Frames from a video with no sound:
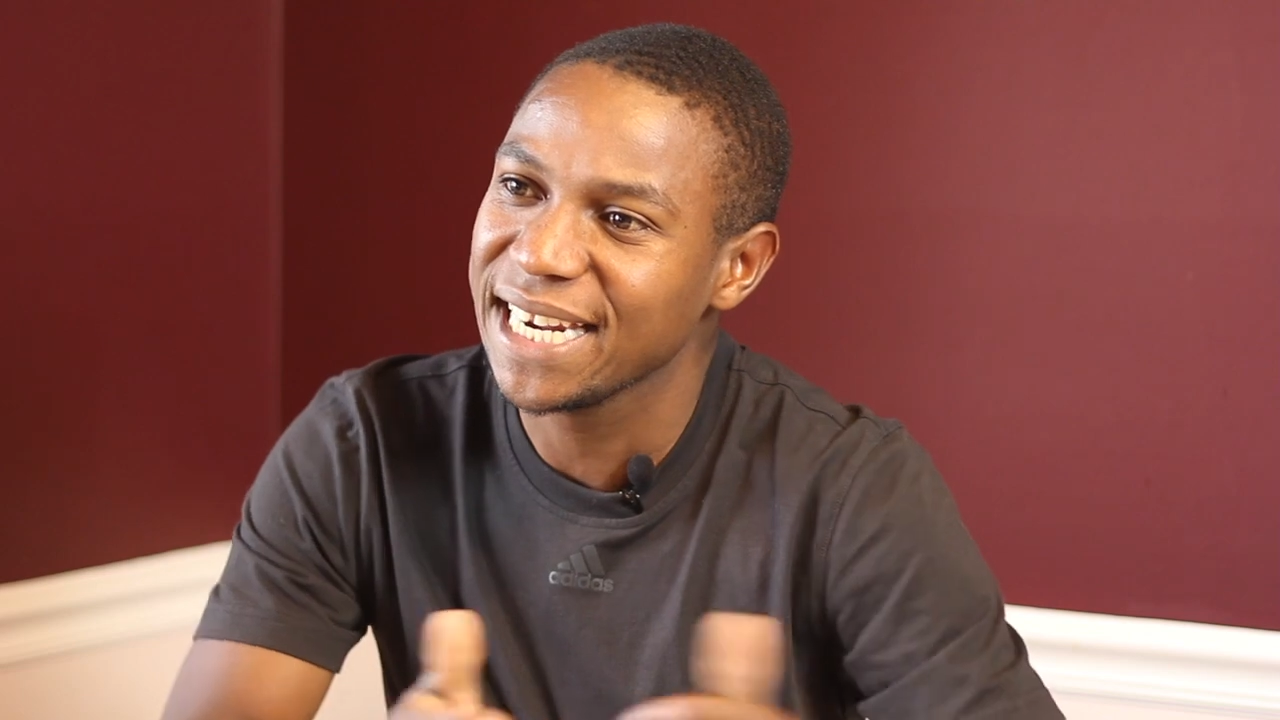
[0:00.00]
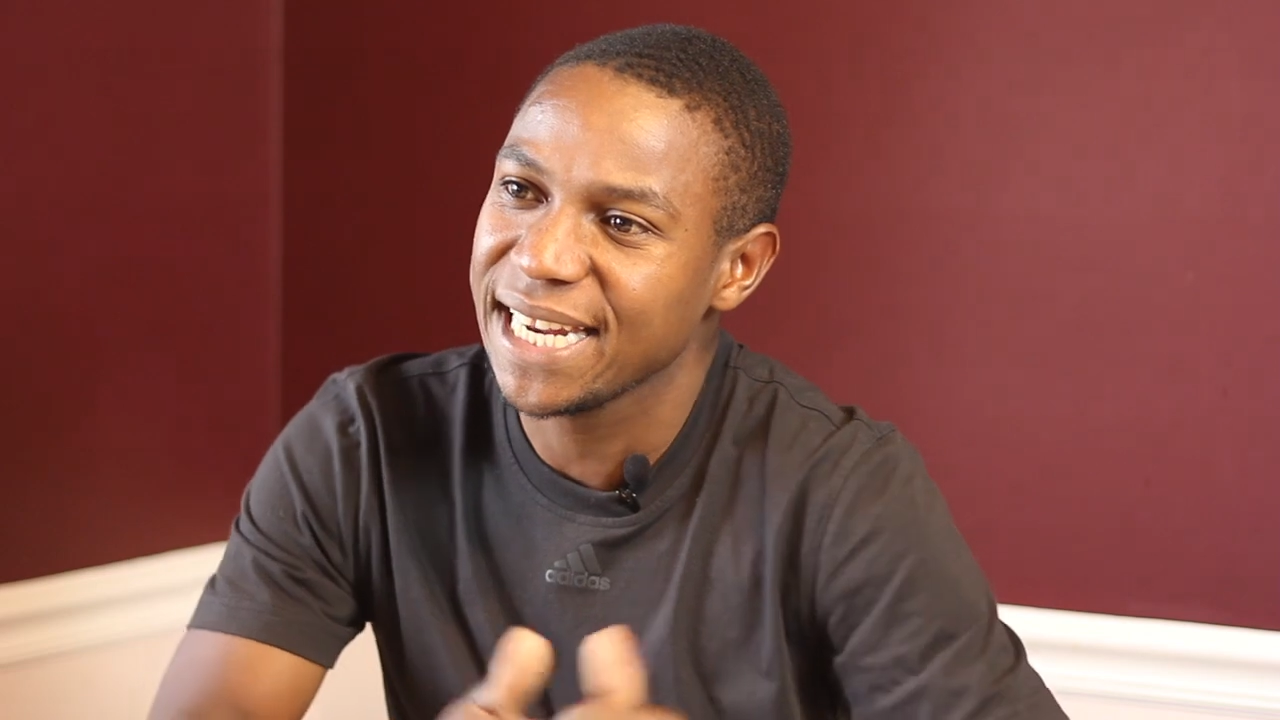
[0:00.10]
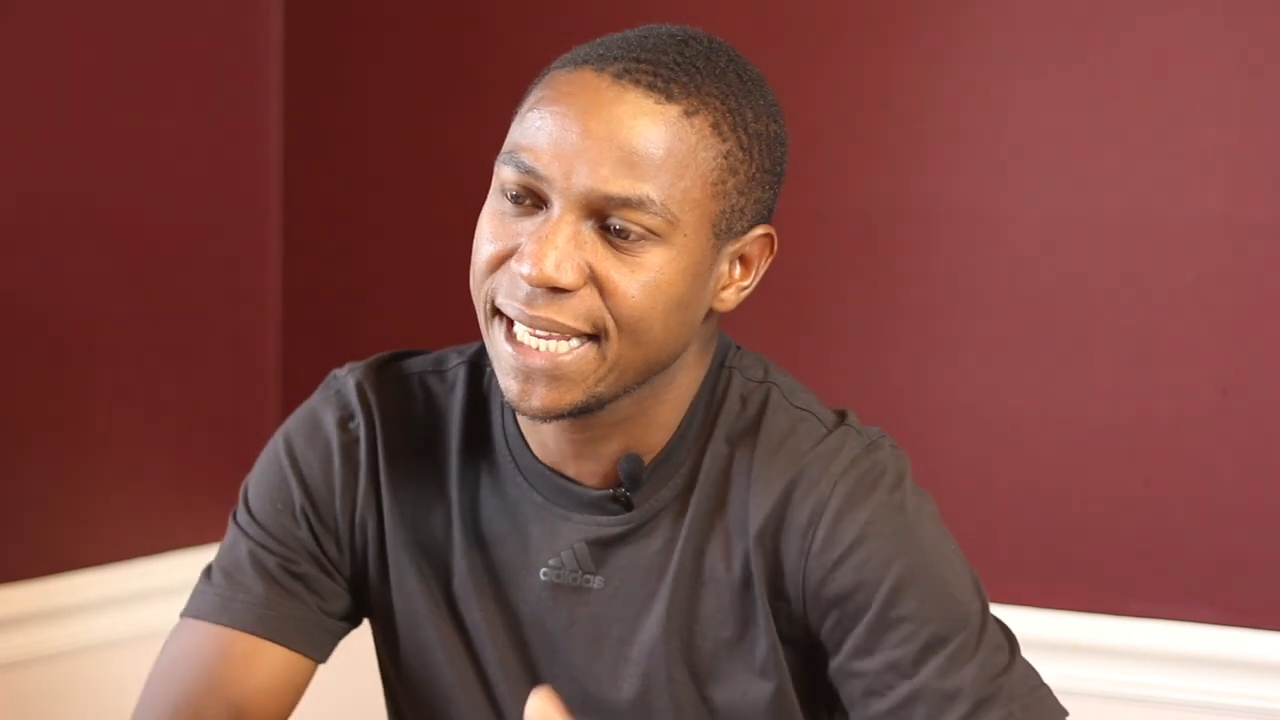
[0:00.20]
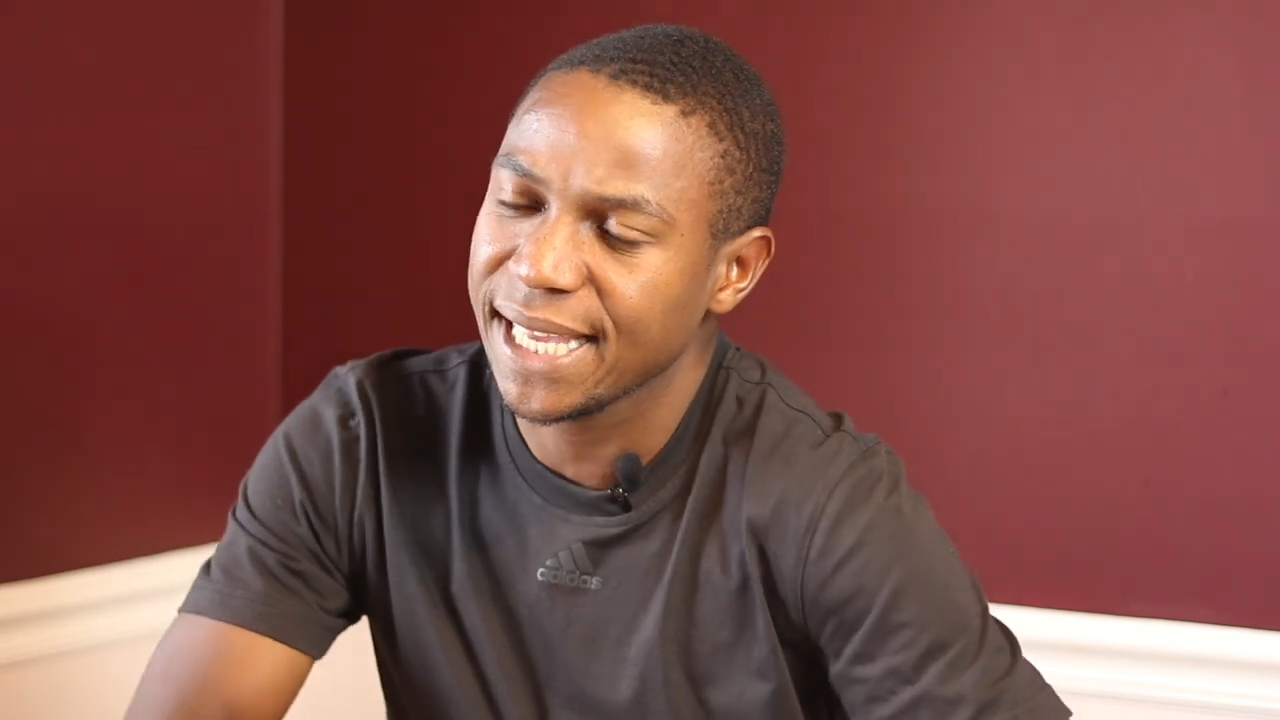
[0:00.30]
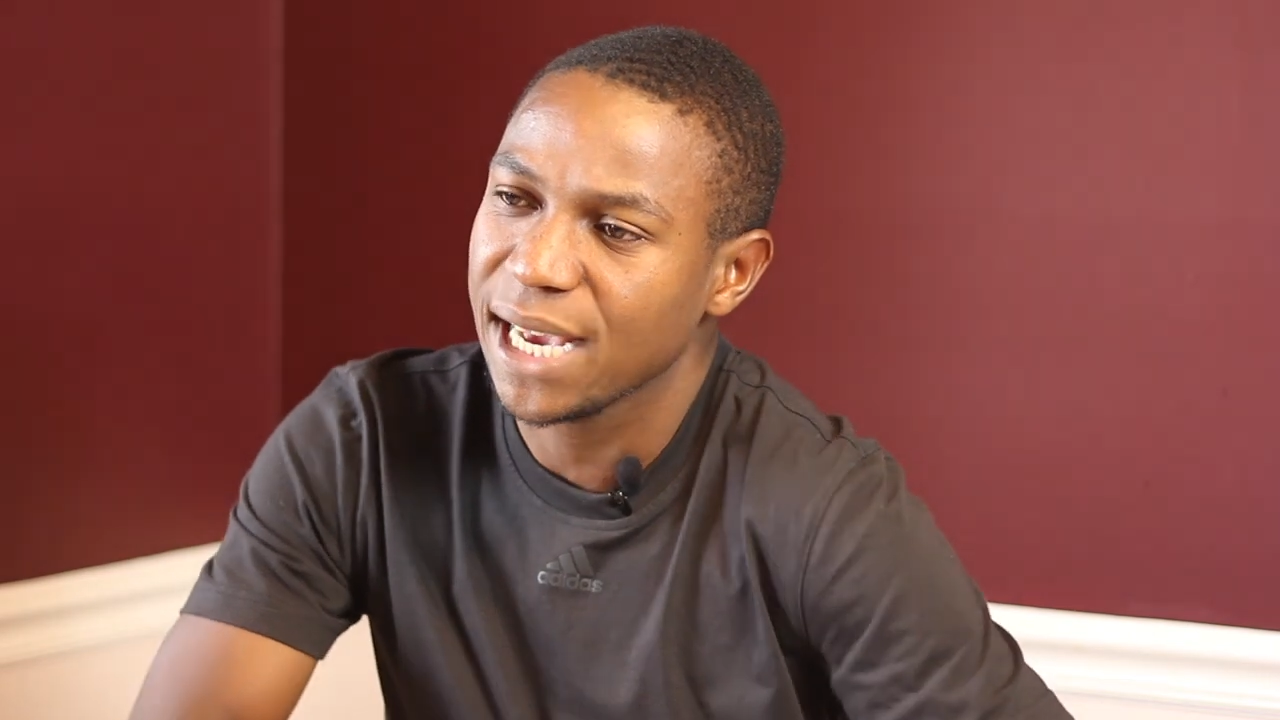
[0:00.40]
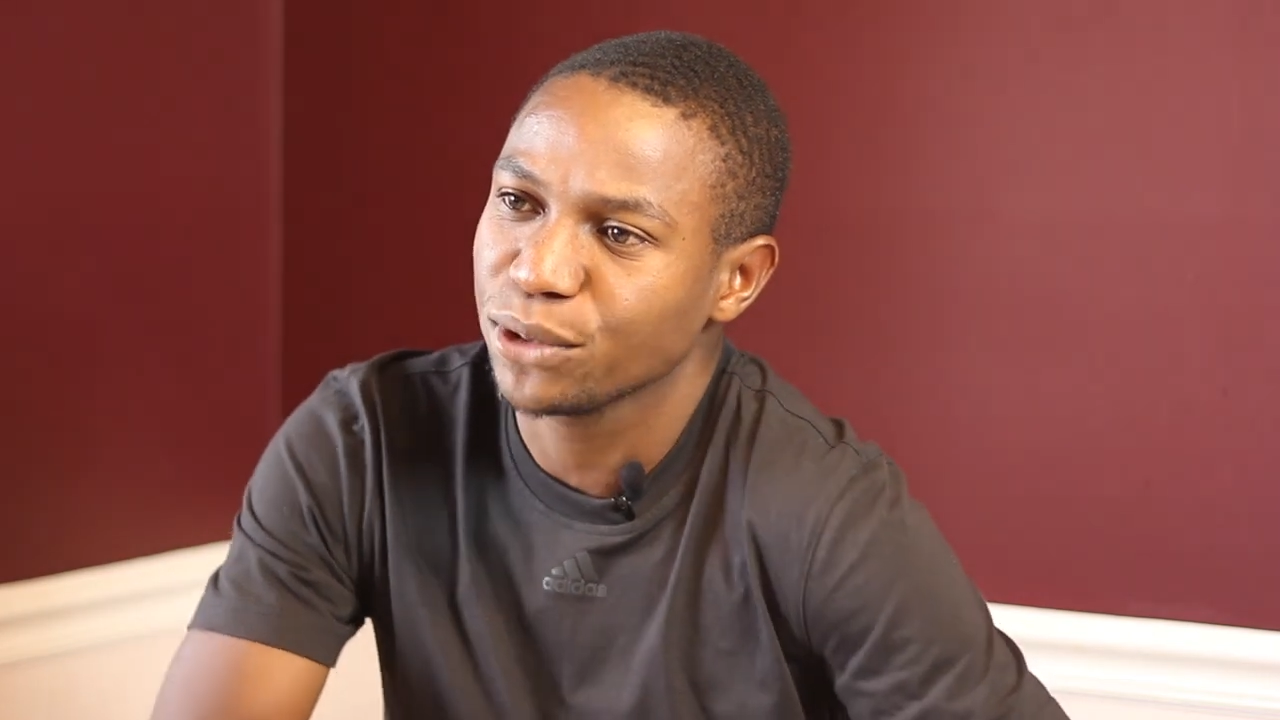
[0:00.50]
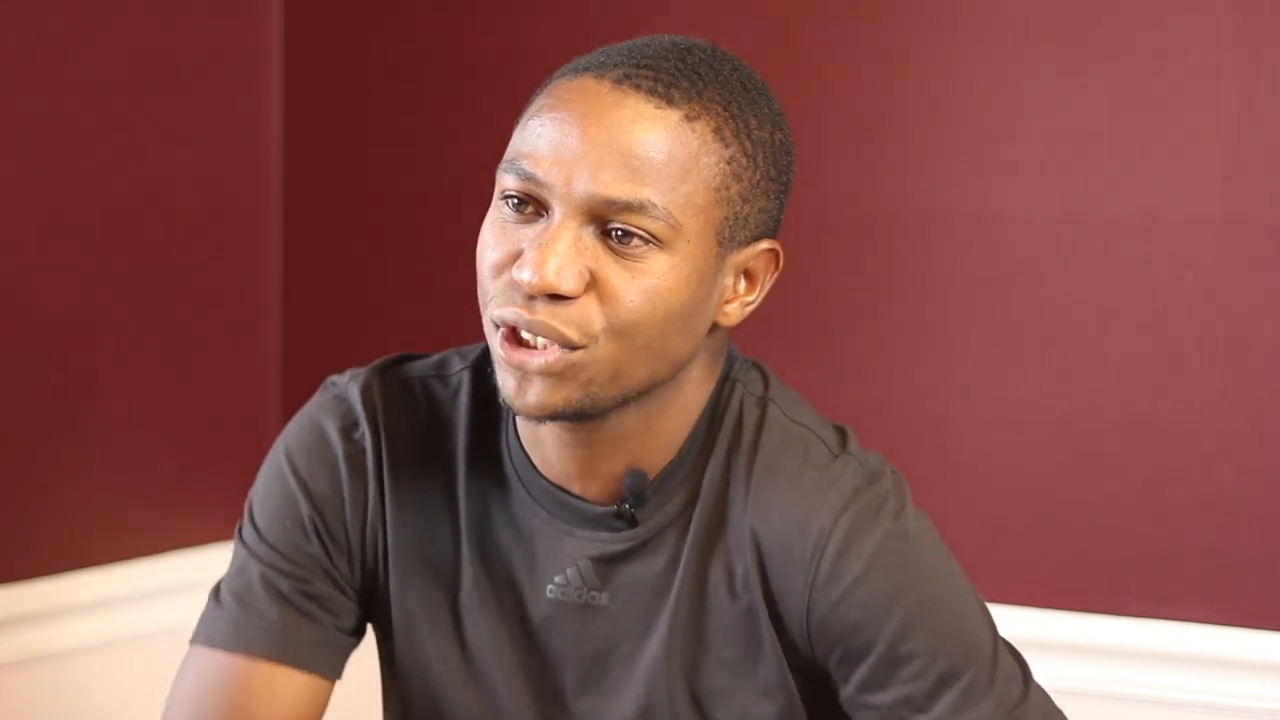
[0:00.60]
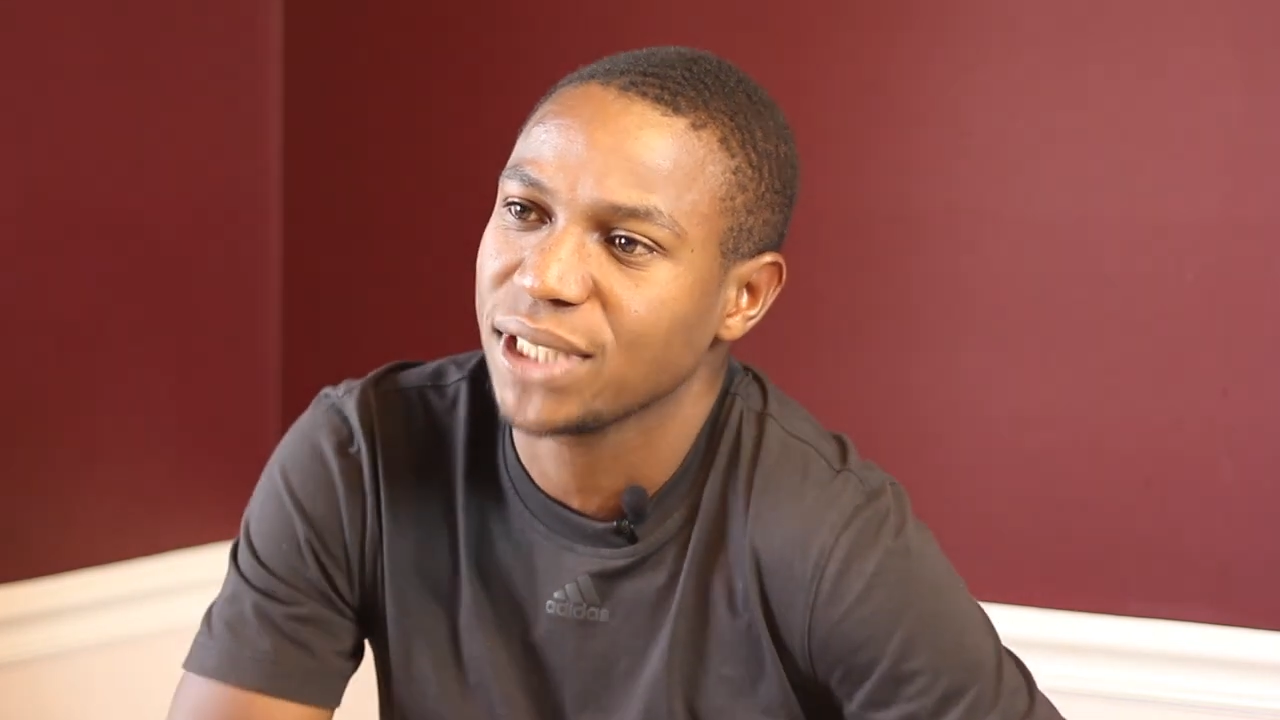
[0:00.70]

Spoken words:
leading Girls